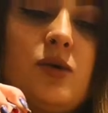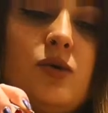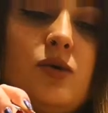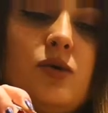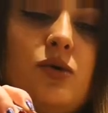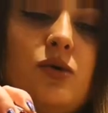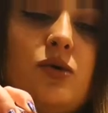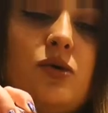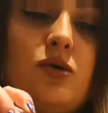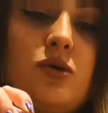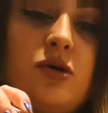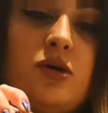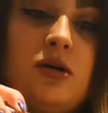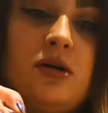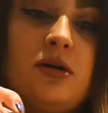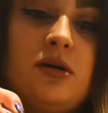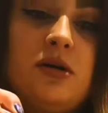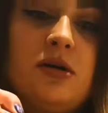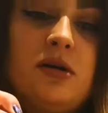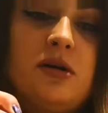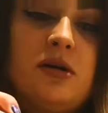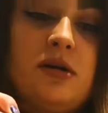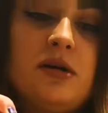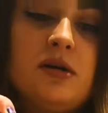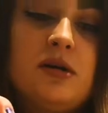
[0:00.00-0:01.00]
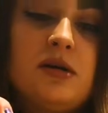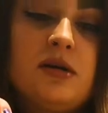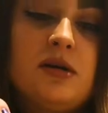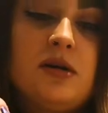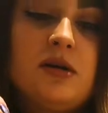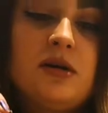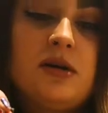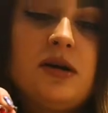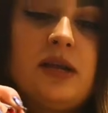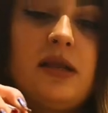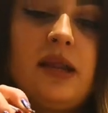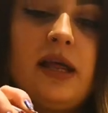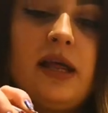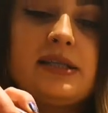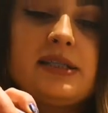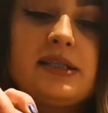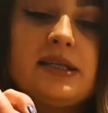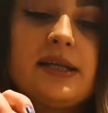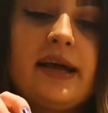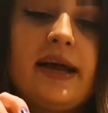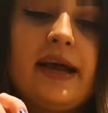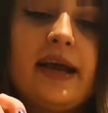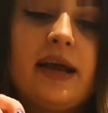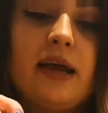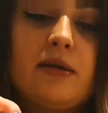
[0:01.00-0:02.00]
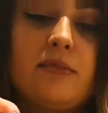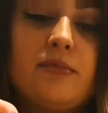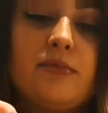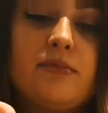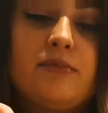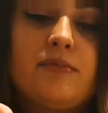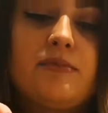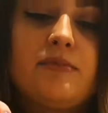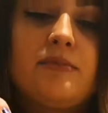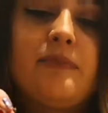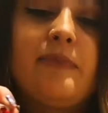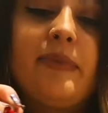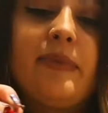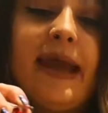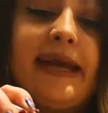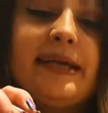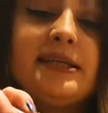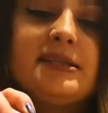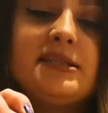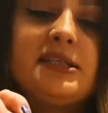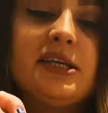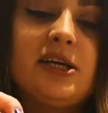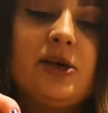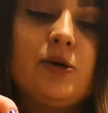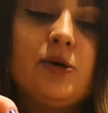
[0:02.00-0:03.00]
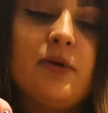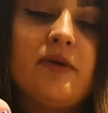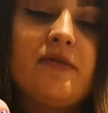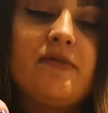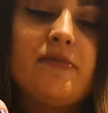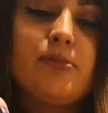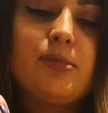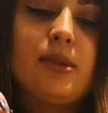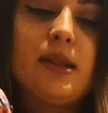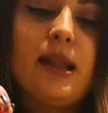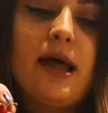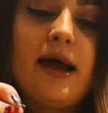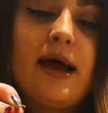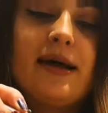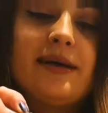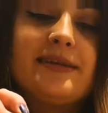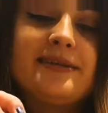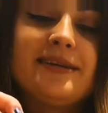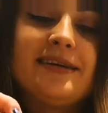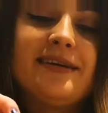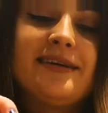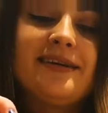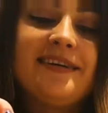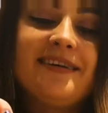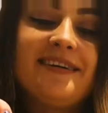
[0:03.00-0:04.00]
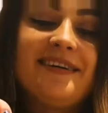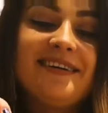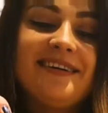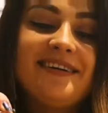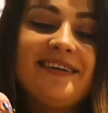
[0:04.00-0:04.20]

Oh, that's like painting with blood.